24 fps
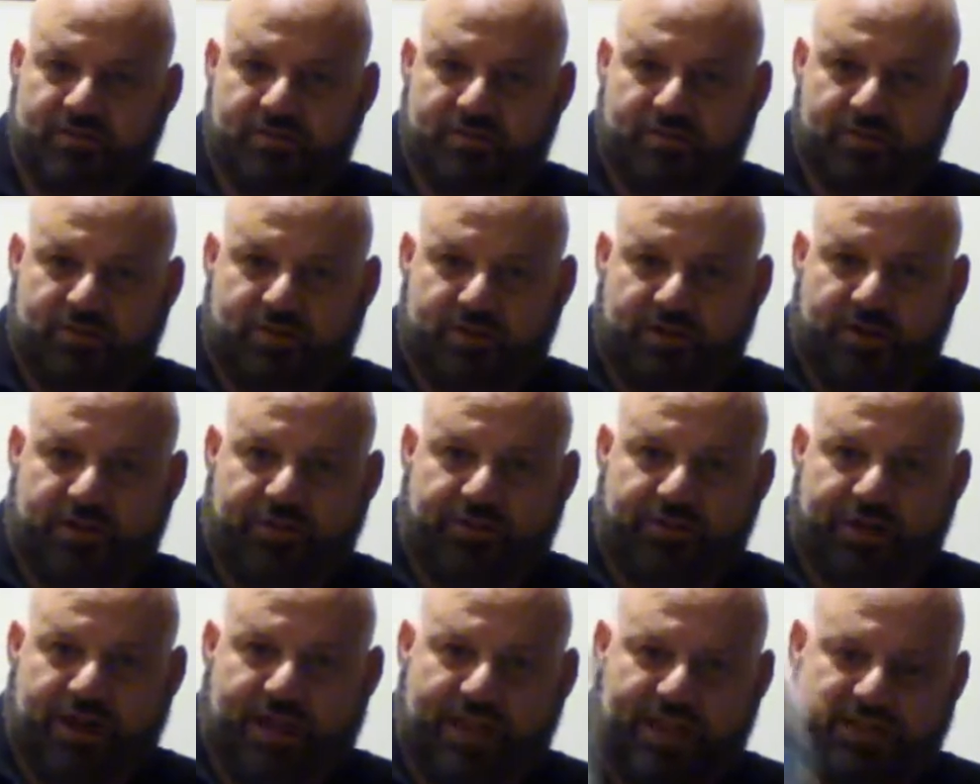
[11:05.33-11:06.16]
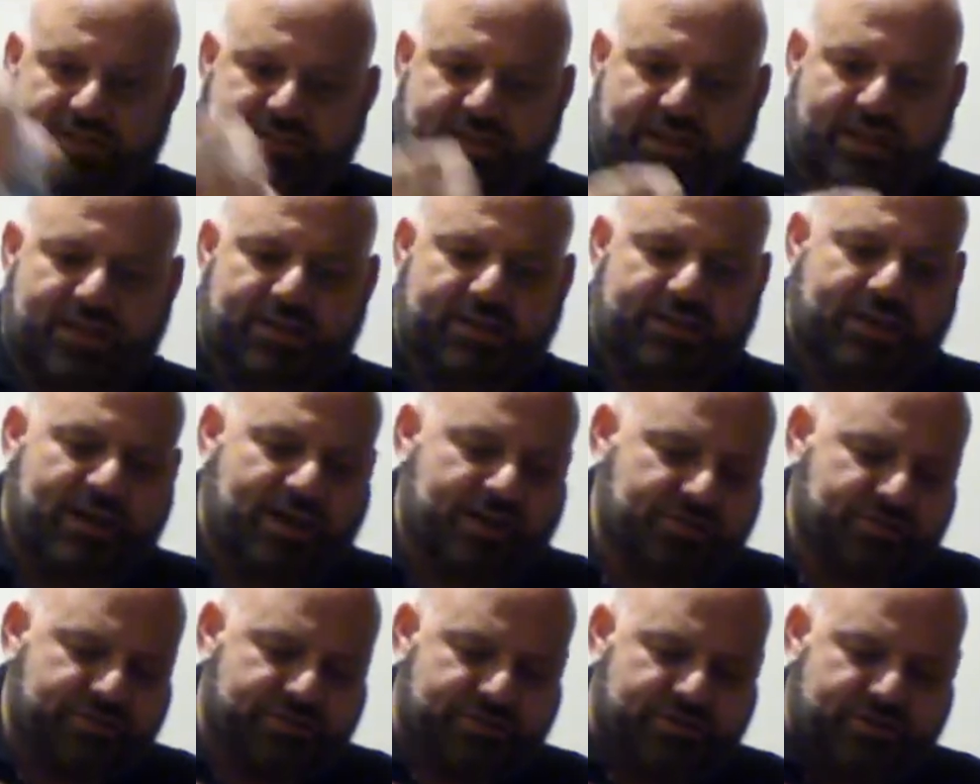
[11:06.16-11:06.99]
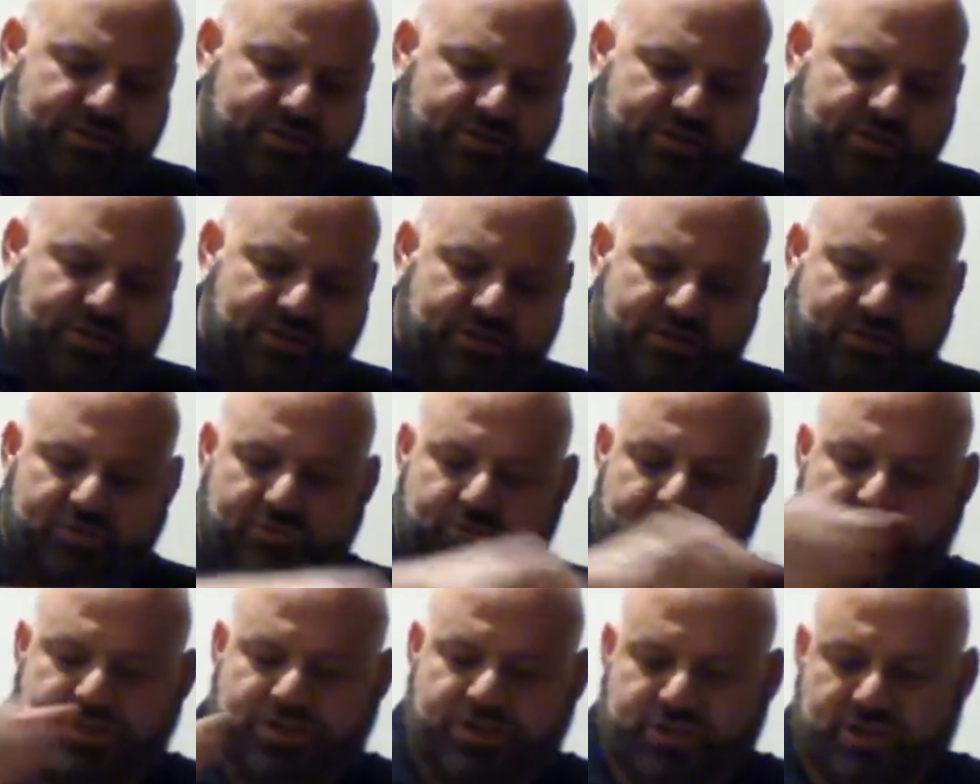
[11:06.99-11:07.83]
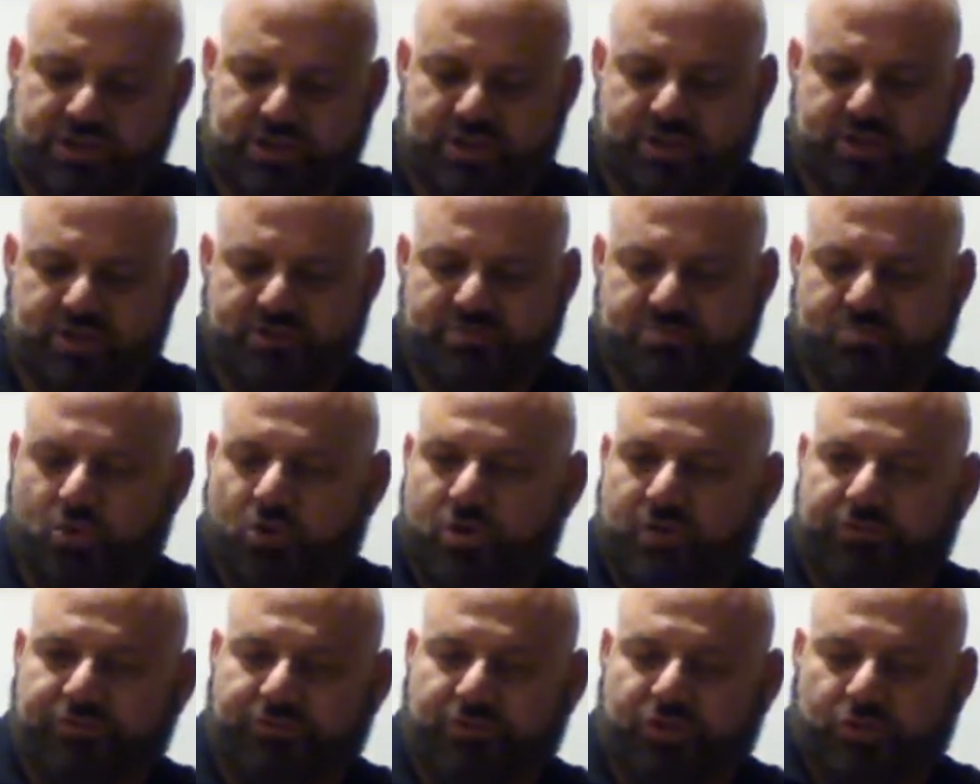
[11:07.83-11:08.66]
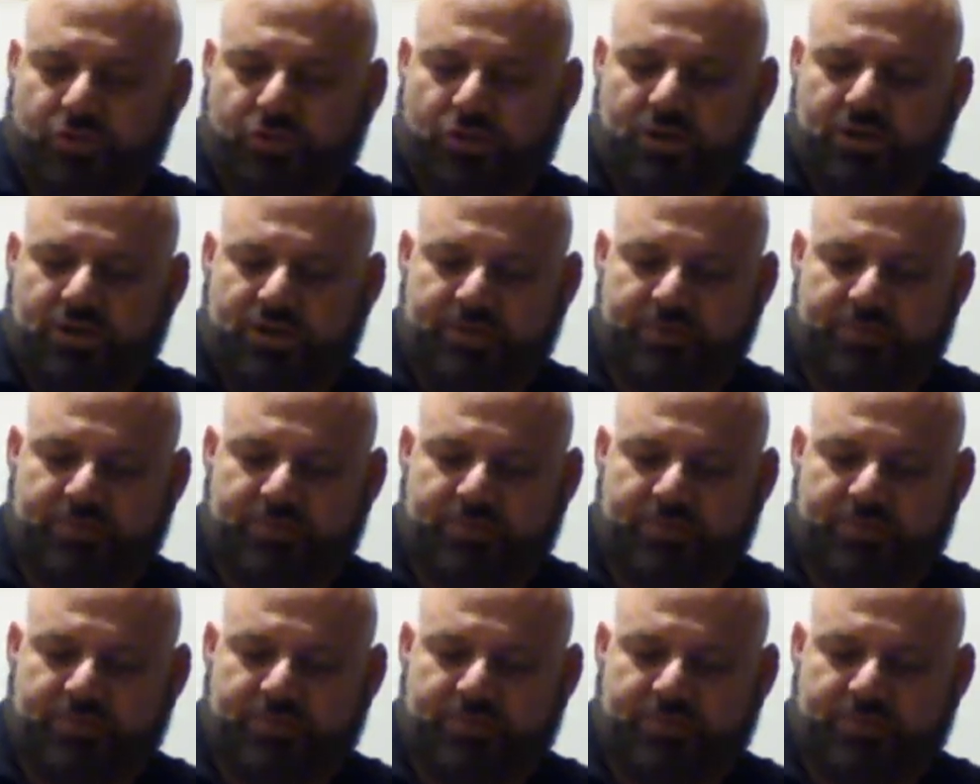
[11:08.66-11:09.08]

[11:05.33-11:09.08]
Another hand sanitizer, which is more fuel.